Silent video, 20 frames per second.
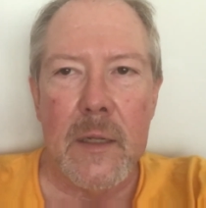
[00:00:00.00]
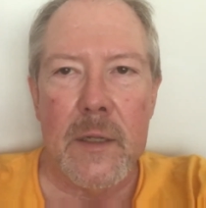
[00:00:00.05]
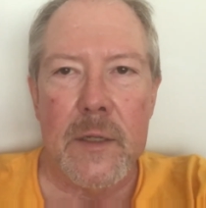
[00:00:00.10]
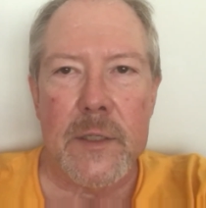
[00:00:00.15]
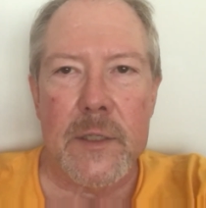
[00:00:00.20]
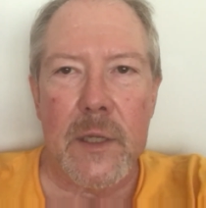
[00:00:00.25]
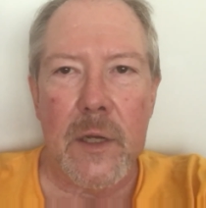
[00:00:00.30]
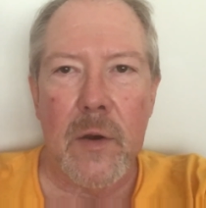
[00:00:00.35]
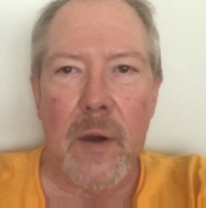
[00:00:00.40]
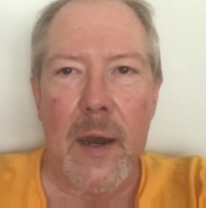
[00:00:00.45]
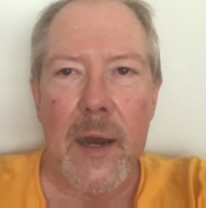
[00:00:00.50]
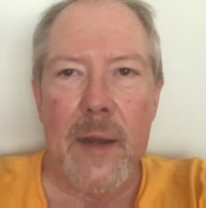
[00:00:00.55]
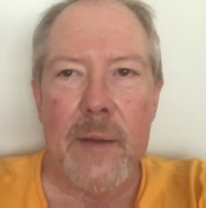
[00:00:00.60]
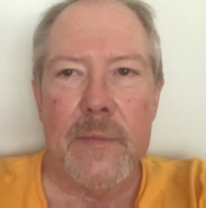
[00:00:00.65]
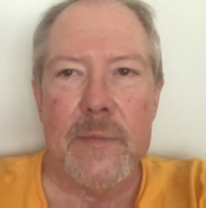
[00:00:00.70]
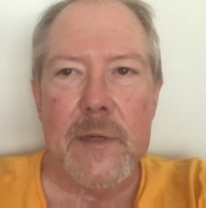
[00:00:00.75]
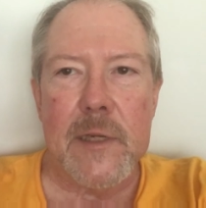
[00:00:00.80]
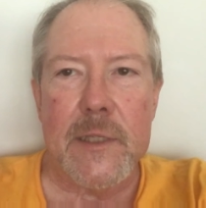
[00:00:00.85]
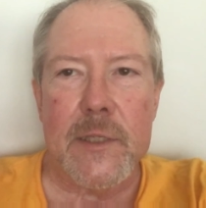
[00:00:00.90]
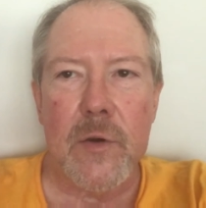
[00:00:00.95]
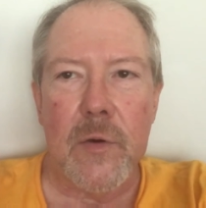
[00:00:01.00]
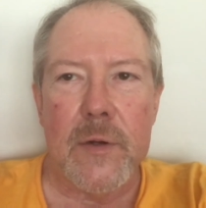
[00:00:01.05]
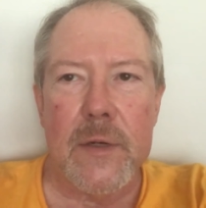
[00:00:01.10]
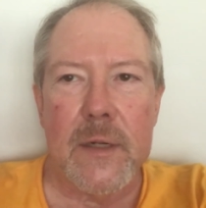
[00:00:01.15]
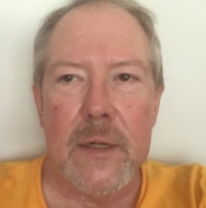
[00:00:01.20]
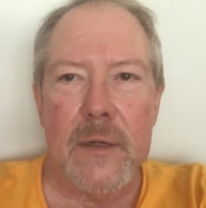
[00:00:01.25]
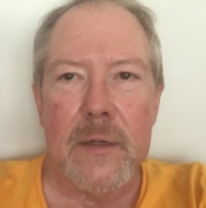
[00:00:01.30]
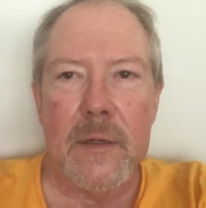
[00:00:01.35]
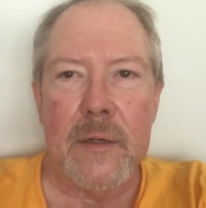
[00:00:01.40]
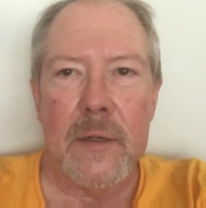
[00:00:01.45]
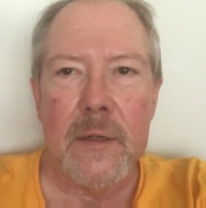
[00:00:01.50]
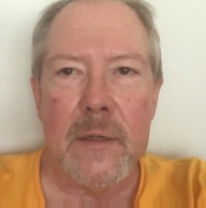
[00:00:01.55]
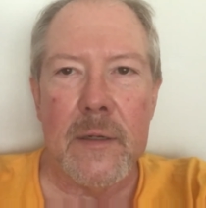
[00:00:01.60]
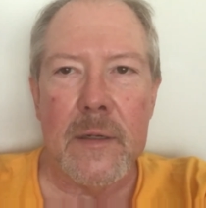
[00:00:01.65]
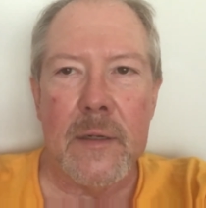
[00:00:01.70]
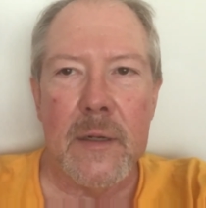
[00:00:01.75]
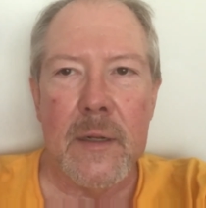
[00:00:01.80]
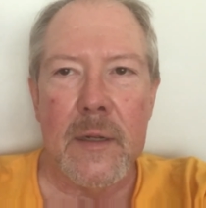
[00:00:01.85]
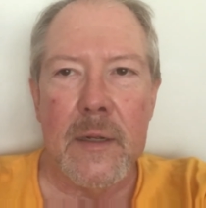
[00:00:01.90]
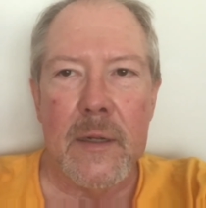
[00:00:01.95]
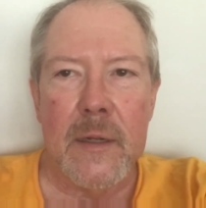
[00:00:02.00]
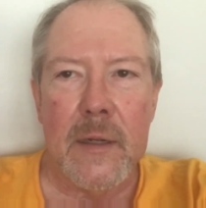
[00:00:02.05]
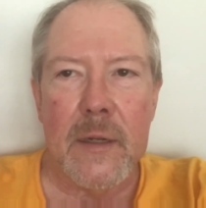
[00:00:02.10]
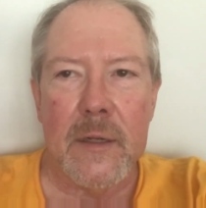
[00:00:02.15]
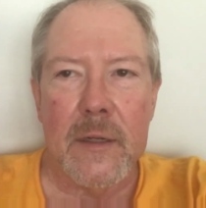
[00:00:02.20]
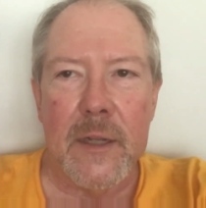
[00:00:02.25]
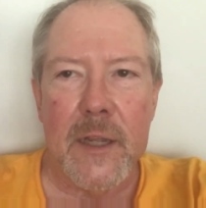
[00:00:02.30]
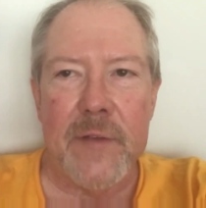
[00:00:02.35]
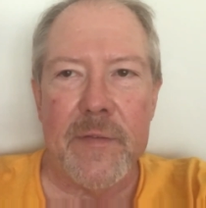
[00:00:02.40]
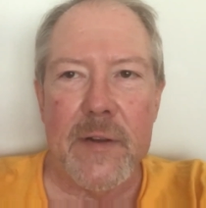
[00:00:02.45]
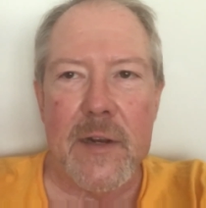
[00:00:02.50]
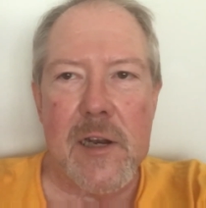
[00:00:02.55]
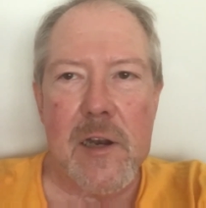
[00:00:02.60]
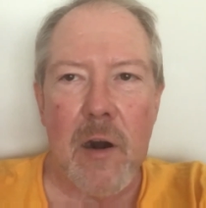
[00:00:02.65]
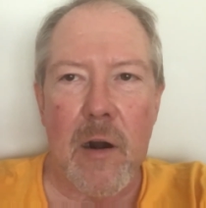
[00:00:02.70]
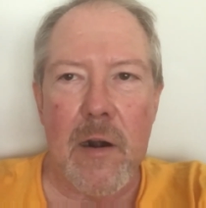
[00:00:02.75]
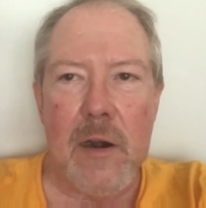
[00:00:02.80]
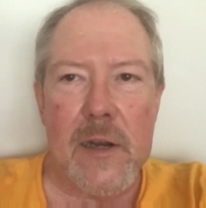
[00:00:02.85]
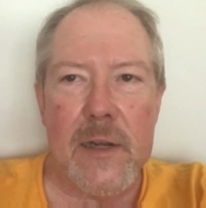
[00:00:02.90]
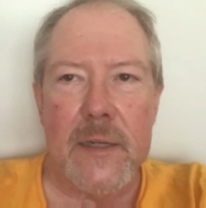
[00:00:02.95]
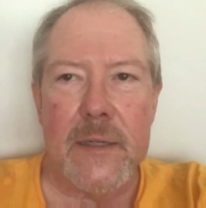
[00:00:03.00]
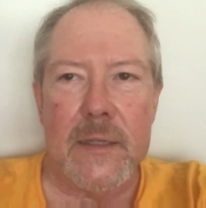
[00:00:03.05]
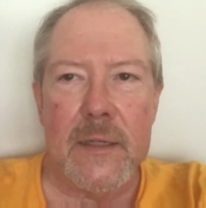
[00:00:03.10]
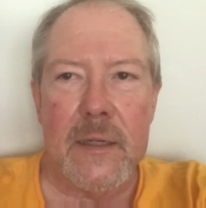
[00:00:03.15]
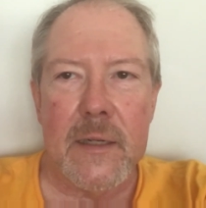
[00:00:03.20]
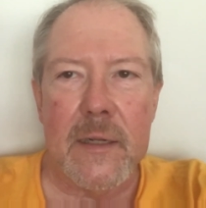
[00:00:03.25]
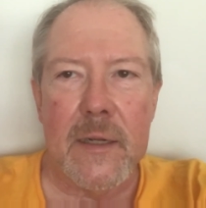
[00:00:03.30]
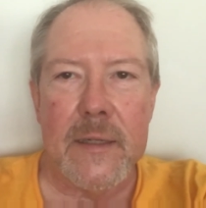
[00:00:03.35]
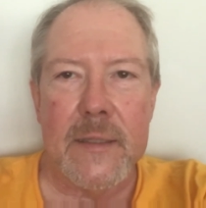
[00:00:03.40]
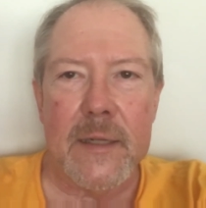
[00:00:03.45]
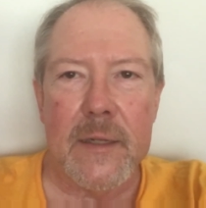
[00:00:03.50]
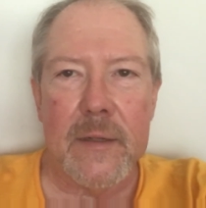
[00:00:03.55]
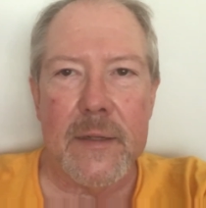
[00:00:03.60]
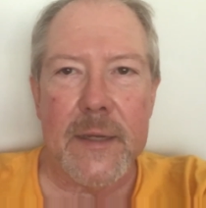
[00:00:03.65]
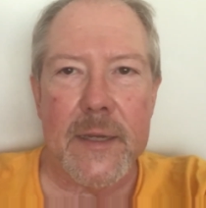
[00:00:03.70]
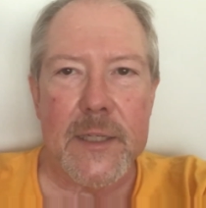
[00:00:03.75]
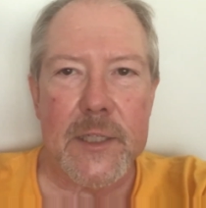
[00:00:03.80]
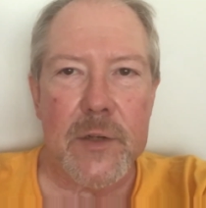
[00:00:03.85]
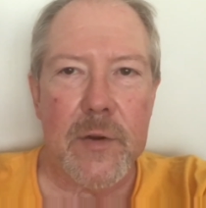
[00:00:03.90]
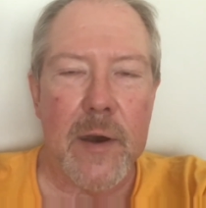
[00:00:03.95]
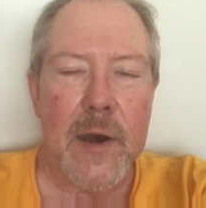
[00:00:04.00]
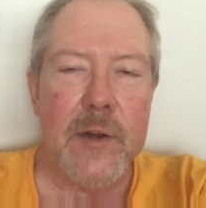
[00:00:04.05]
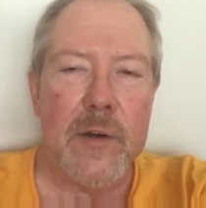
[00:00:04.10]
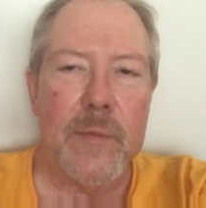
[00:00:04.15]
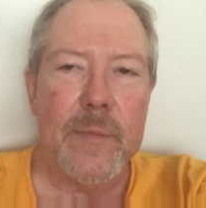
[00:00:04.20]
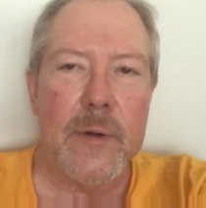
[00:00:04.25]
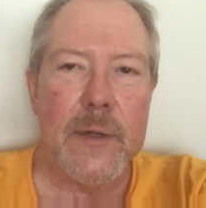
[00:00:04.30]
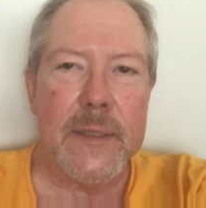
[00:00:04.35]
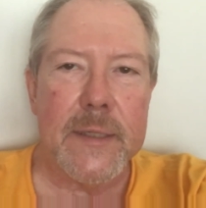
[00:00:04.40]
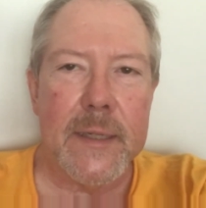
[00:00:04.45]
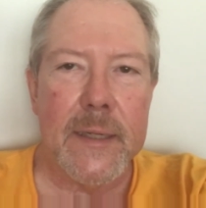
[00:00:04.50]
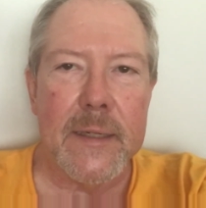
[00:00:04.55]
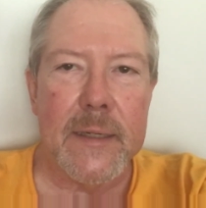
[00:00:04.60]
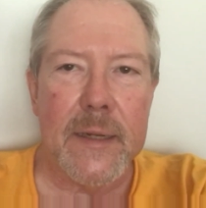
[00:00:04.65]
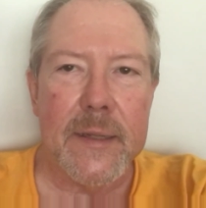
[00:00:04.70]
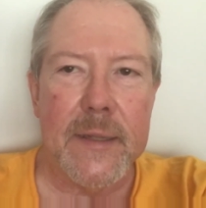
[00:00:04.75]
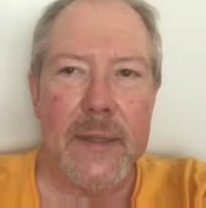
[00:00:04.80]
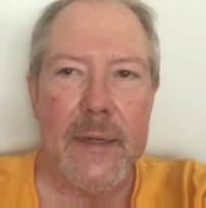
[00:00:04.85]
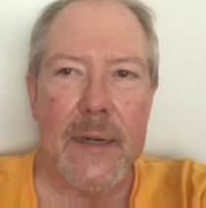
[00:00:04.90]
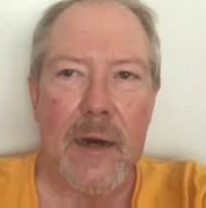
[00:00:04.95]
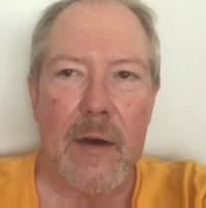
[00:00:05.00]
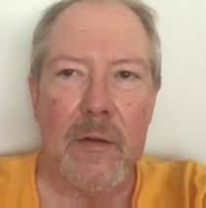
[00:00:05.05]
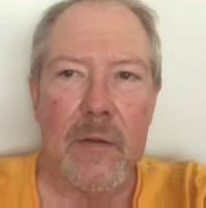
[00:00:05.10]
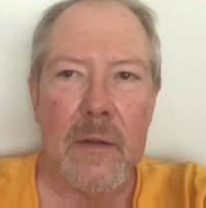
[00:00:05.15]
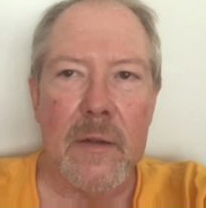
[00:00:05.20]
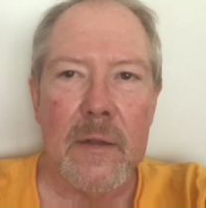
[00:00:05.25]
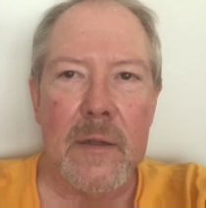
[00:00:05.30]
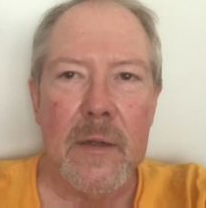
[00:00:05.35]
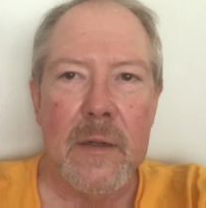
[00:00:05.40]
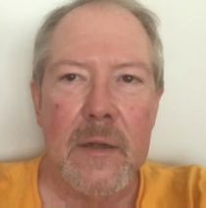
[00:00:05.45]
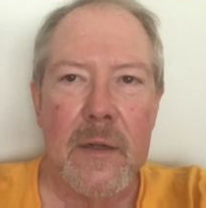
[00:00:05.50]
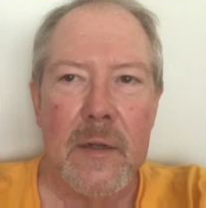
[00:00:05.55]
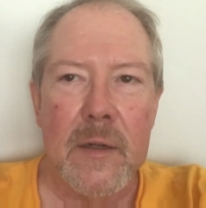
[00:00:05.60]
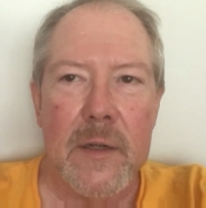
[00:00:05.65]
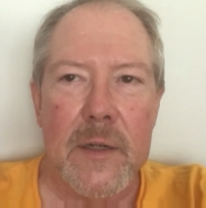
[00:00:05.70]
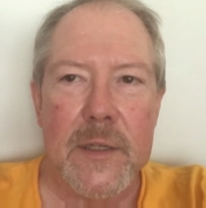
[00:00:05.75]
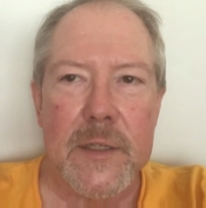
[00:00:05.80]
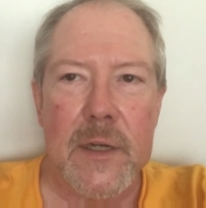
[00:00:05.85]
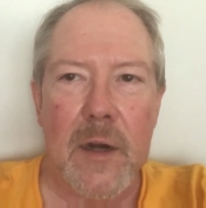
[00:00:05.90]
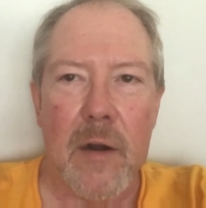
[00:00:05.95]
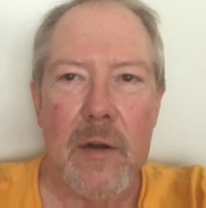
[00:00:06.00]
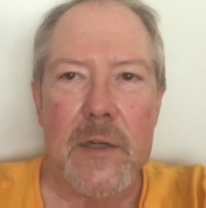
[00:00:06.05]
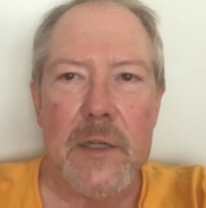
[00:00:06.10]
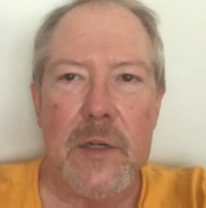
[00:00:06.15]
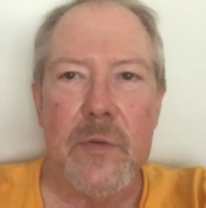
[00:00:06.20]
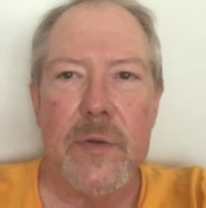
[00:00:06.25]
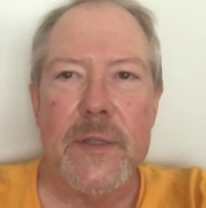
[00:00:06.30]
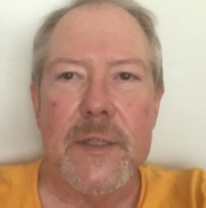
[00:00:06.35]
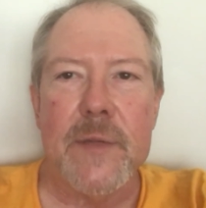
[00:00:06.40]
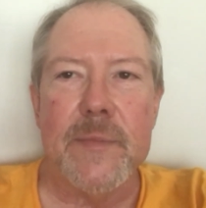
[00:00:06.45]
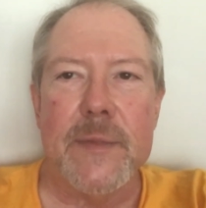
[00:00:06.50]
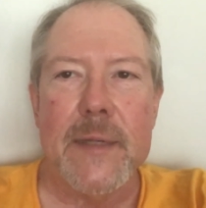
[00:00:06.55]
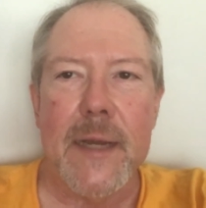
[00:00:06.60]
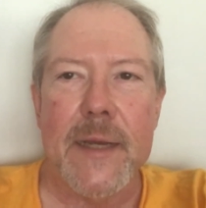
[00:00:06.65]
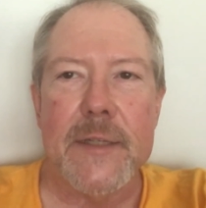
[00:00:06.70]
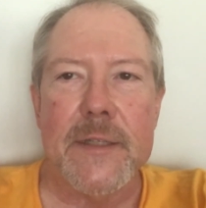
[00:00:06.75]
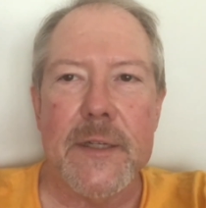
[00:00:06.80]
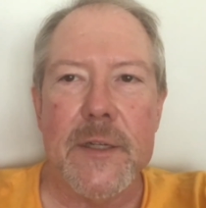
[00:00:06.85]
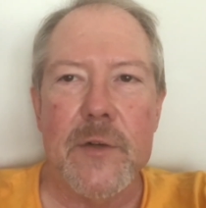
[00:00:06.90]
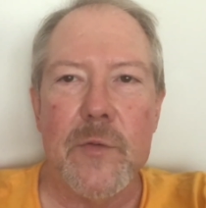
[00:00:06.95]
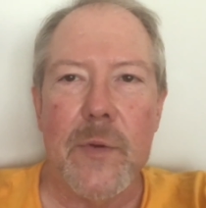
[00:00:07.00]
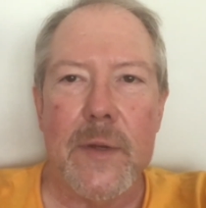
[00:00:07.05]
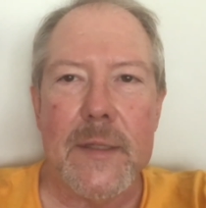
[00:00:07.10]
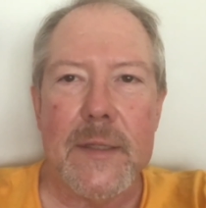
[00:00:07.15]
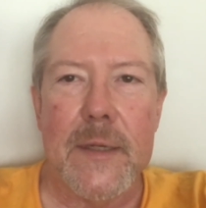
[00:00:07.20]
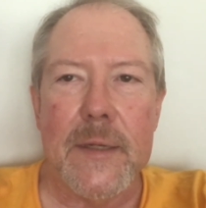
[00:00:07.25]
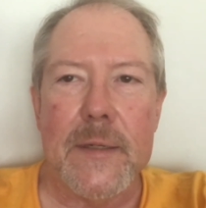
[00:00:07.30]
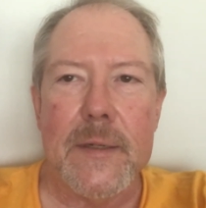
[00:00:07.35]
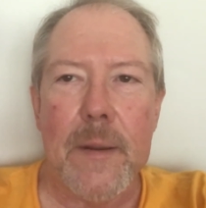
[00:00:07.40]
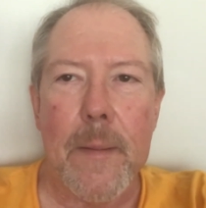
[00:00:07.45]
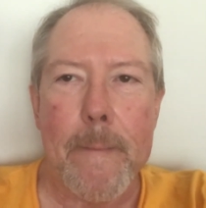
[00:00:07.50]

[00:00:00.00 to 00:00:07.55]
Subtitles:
So I'm just going to leave it charging until it gets to 100%, and then I'll start doing some testing with it.